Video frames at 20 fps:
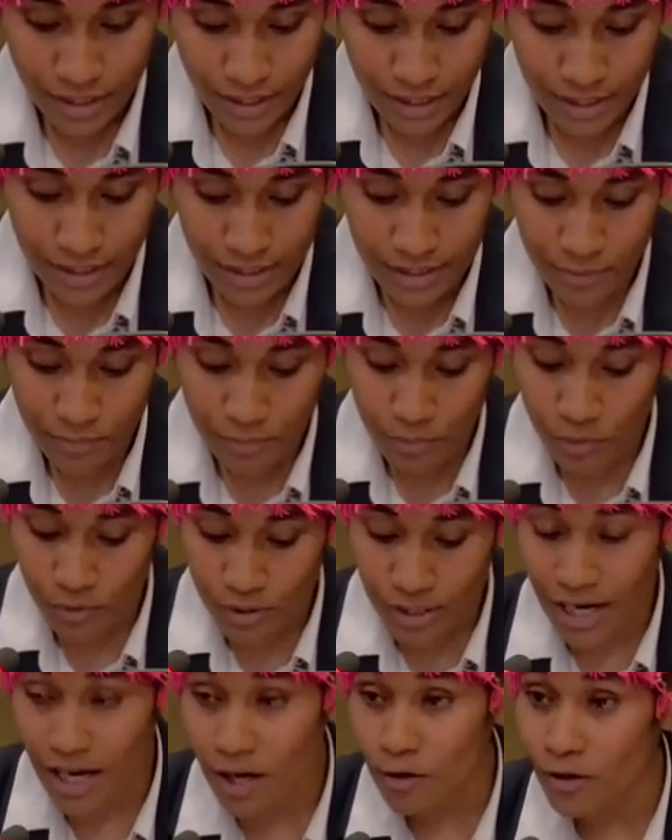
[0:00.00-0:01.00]
It is upon
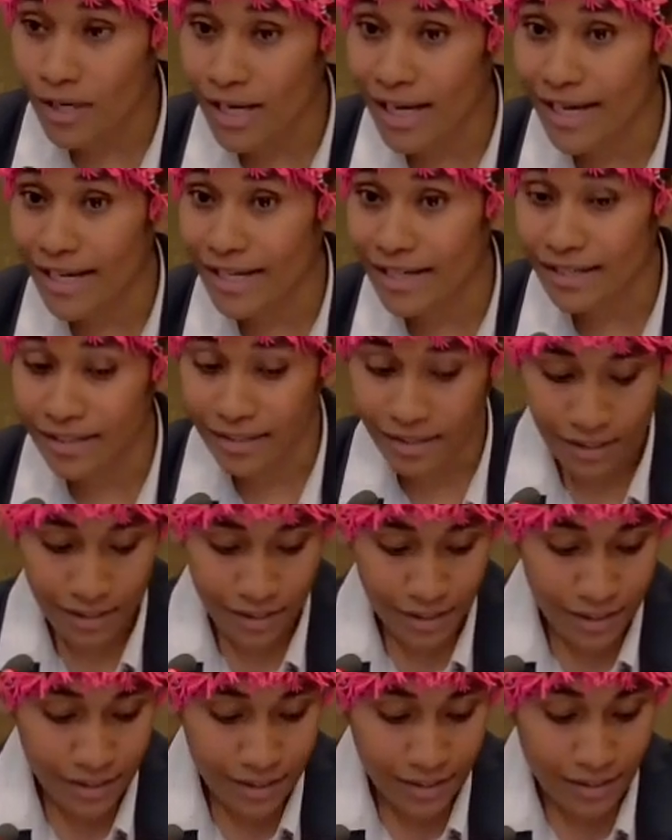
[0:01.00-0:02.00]
our land
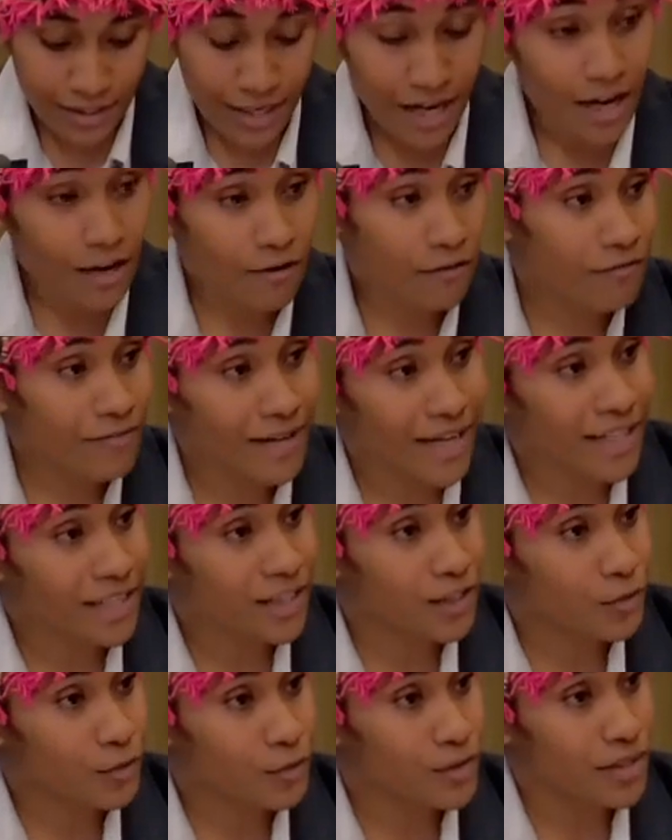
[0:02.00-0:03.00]
that our
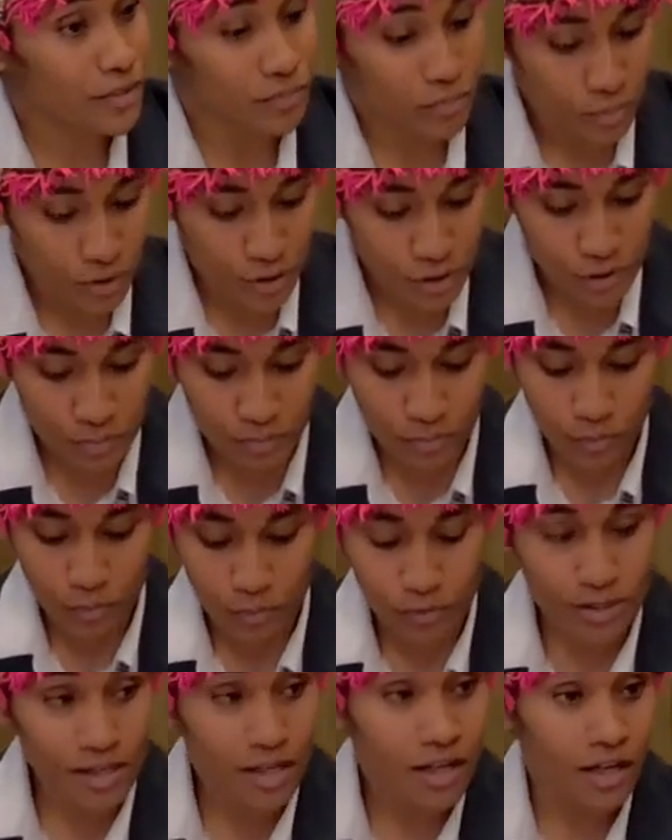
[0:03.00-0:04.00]
values and
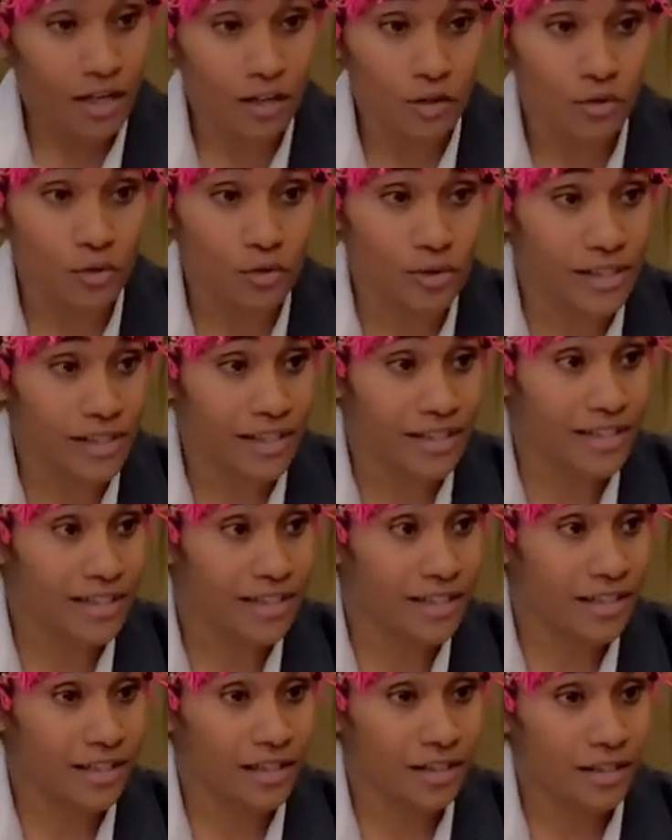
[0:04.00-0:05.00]
principles are rooted,
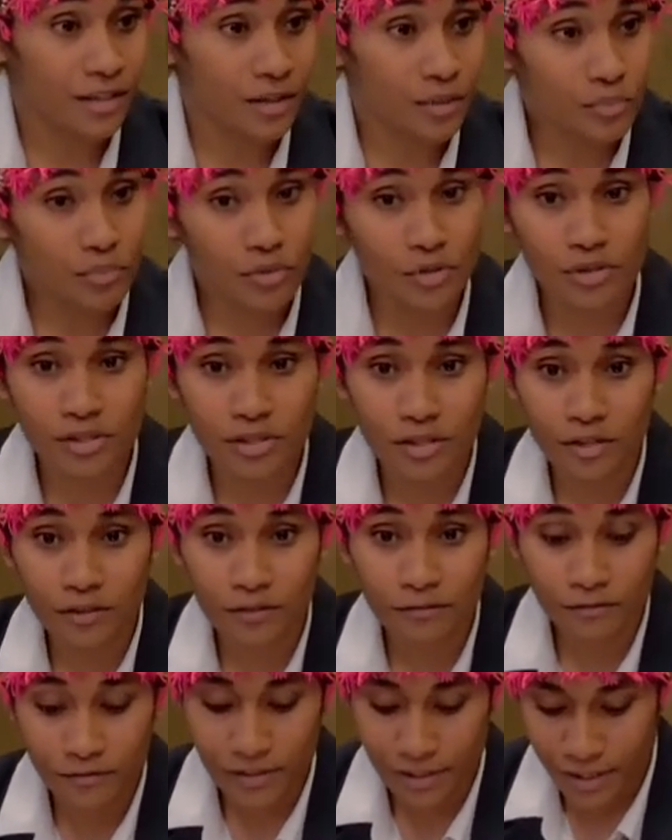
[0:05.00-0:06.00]

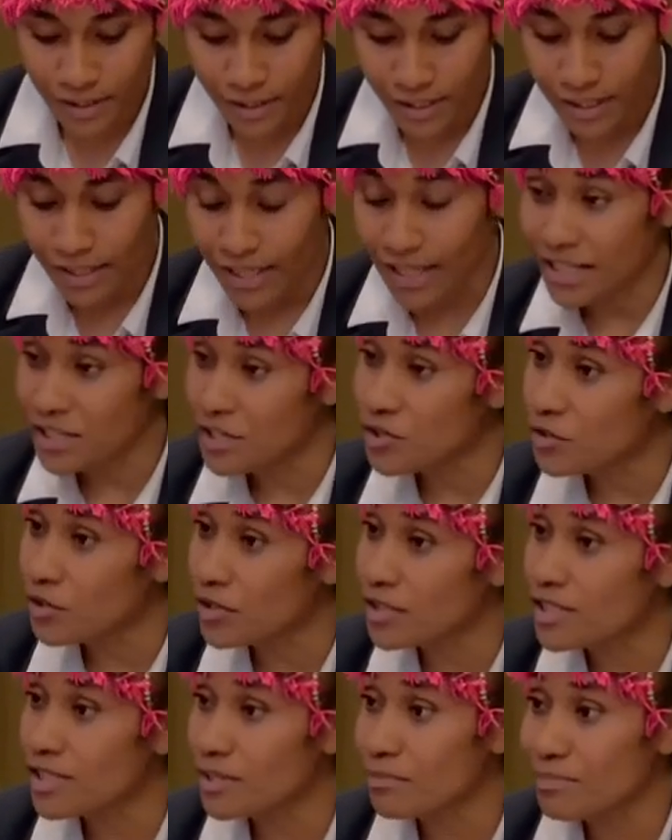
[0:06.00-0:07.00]
preserved, and
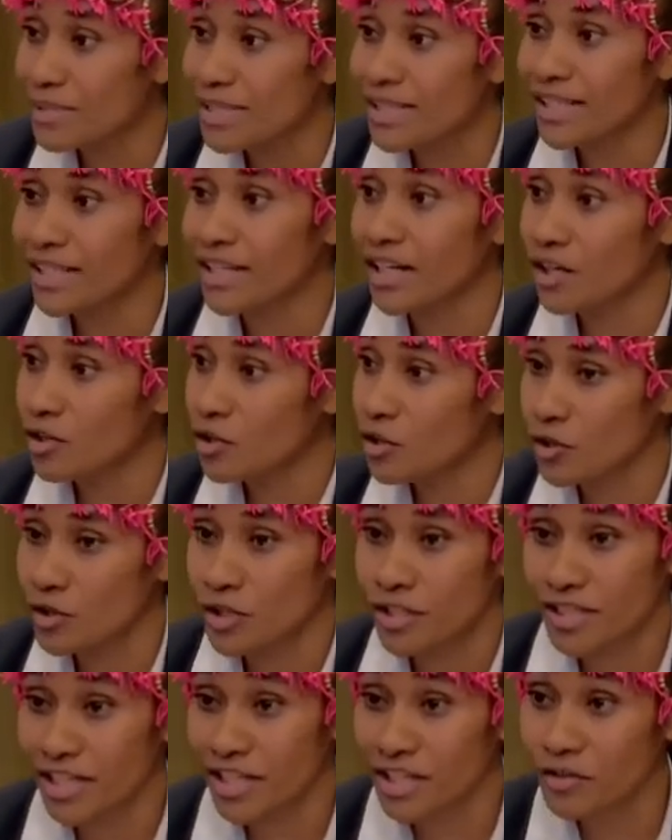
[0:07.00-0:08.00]
transmitted across
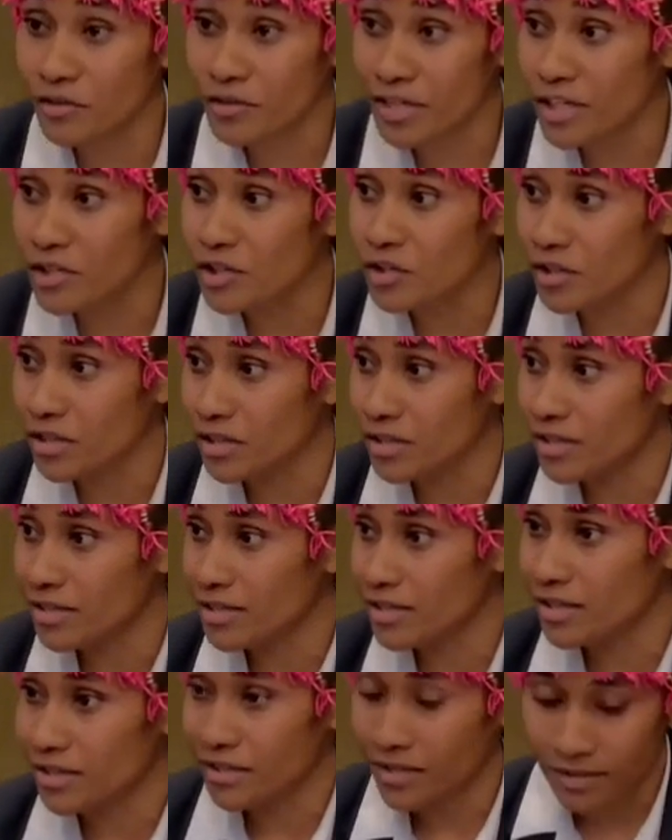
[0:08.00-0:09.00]

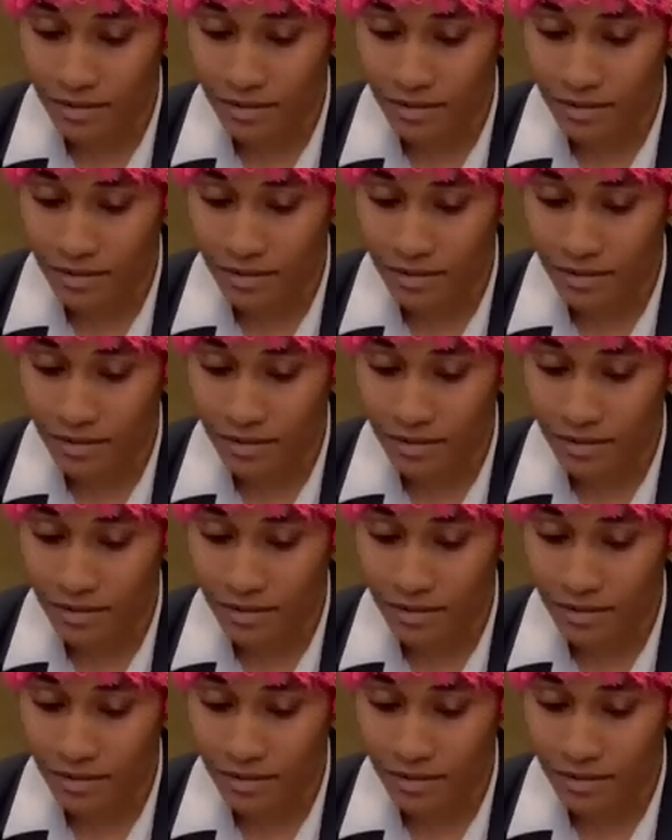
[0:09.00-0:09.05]
generations.